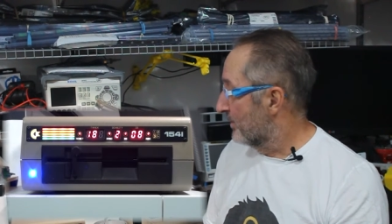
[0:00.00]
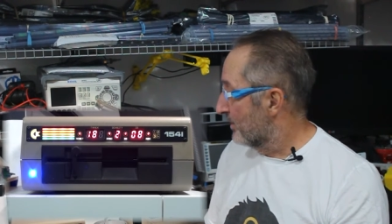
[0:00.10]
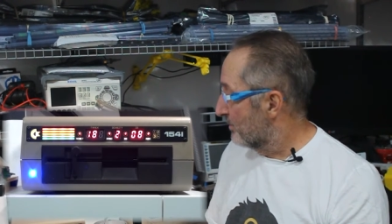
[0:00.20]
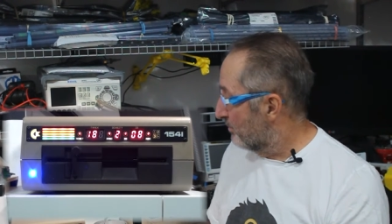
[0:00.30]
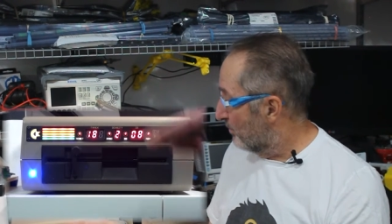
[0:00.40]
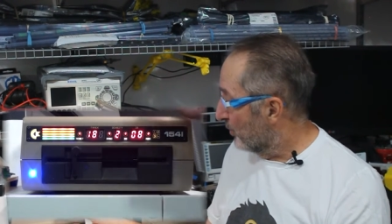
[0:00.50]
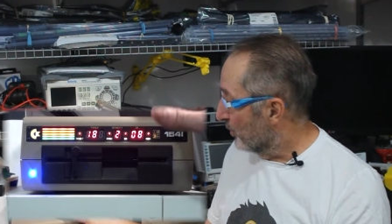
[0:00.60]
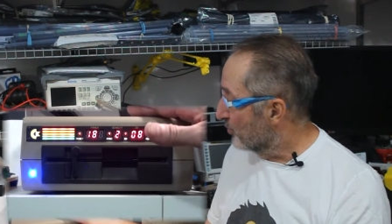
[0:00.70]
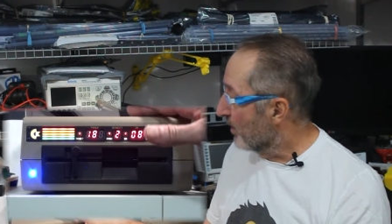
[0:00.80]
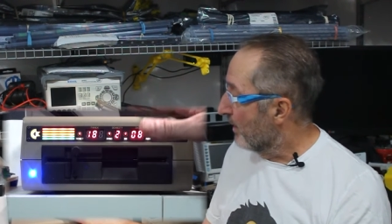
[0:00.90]
This
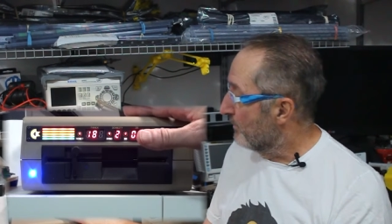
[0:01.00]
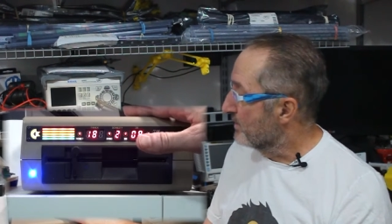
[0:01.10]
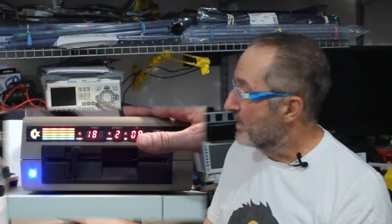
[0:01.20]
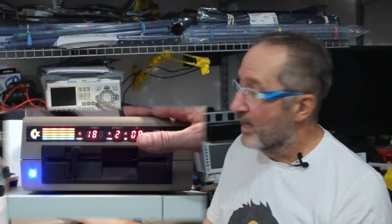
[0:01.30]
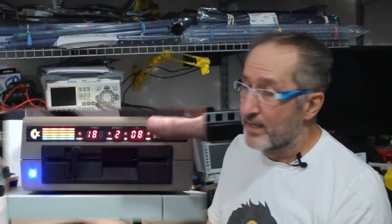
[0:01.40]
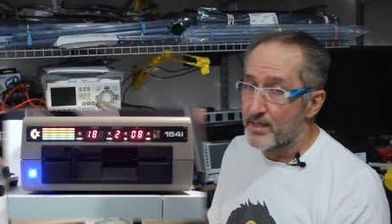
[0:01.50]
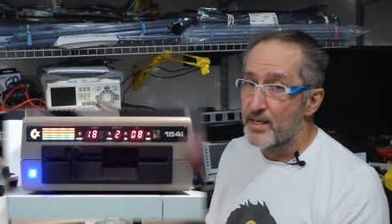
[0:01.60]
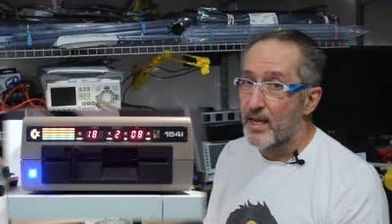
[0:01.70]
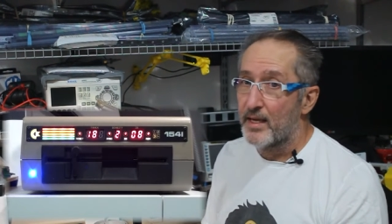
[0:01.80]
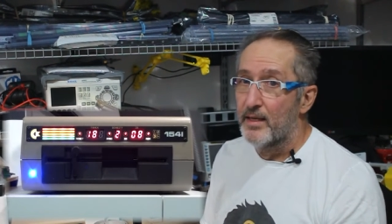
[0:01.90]
poor drive has had
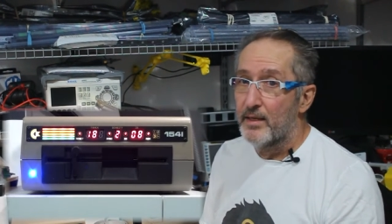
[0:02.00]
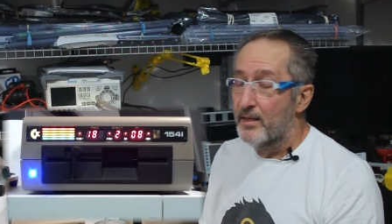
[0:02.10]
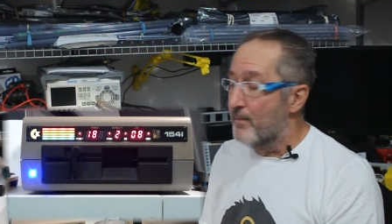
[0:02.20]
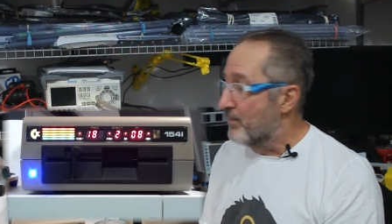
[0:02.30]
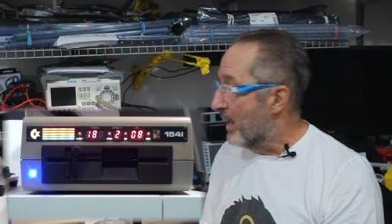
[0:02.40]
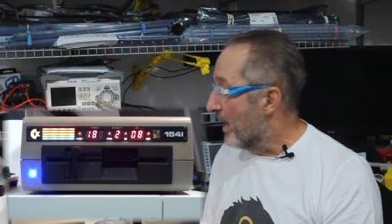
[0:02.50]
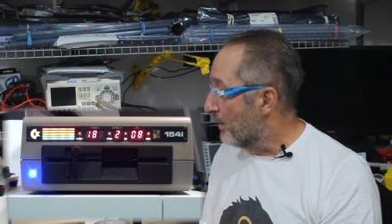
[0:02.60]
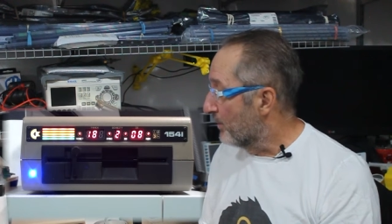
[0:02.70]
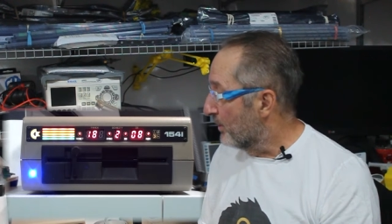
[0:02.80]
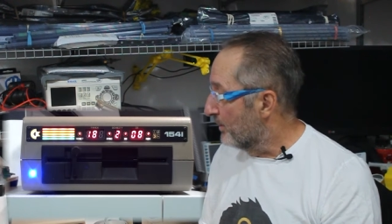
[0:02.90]
its head
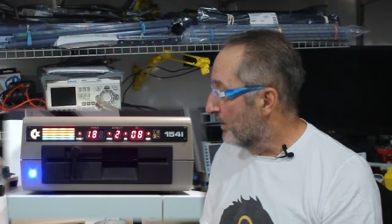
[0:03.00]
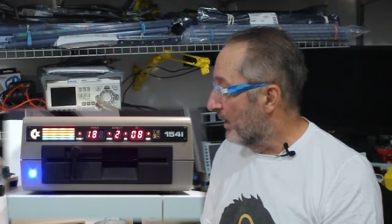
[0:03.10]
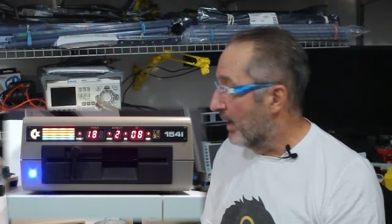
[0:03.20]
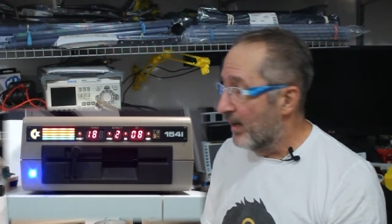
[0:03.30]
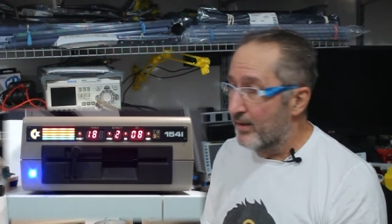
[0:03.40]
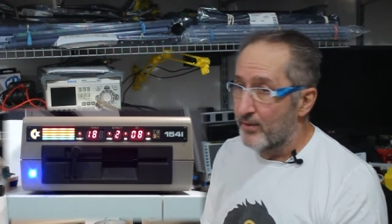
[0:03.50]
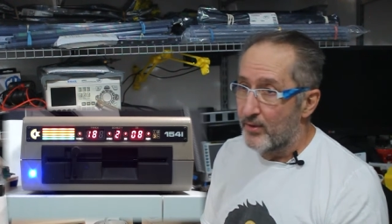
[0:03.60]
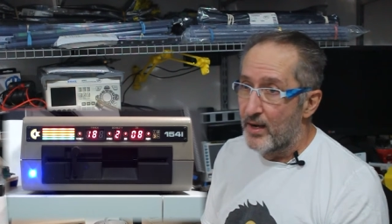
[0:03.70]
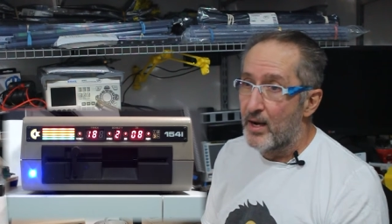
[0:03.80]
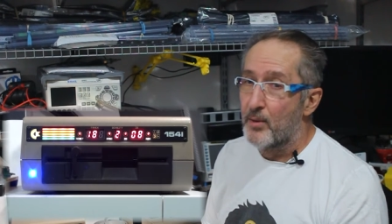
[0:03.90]
hammered, I don't
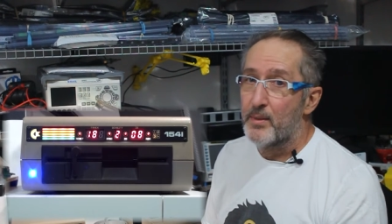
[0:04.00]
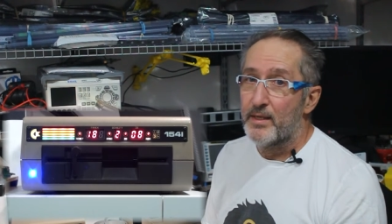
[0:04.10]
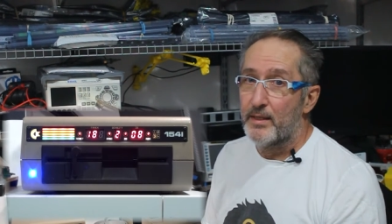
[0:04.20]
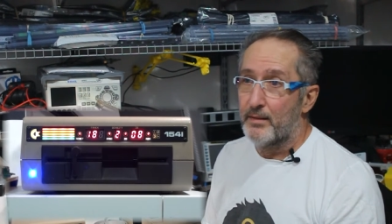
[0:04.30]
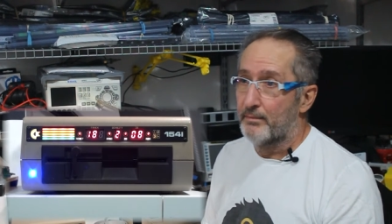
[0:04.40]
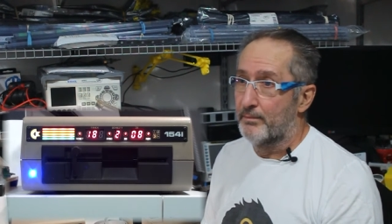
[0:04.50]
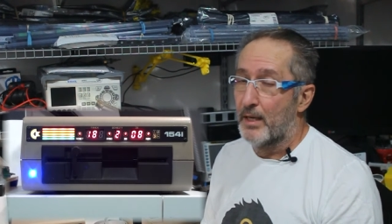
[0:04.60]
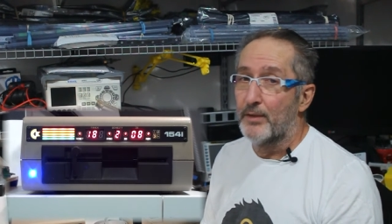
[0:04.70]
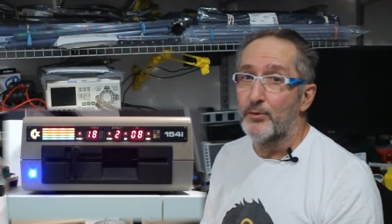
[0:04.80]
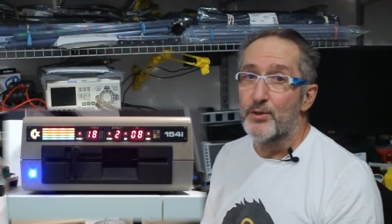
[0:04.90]
know how many
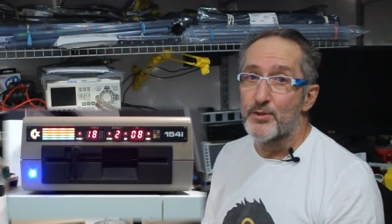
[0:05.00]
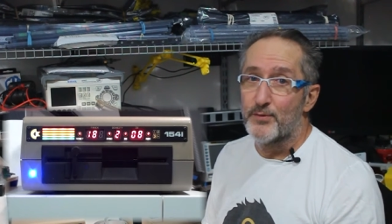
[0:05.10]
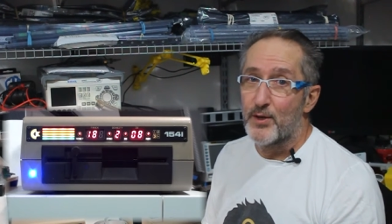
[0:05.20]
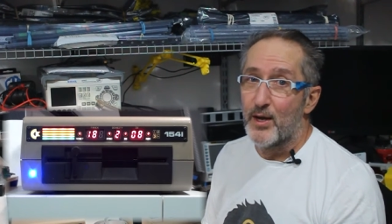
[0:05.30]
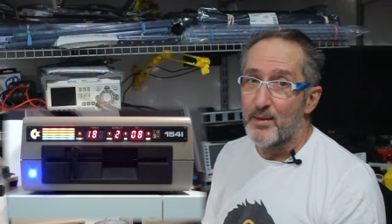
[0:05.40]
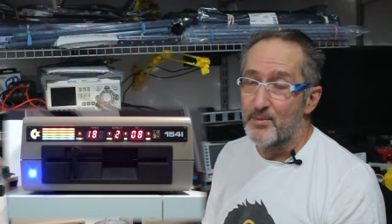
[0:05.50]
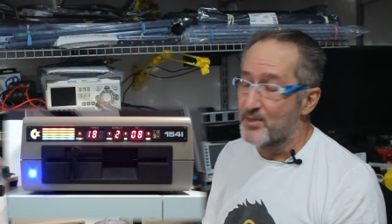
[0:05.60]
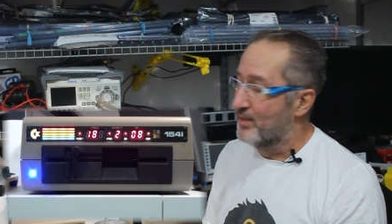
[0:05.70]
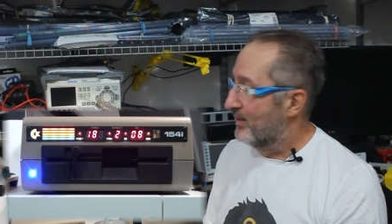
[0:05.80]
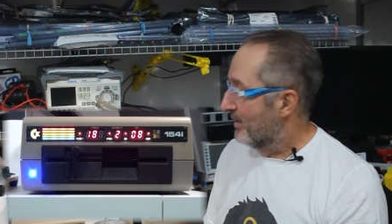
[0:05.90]
hundreds of times,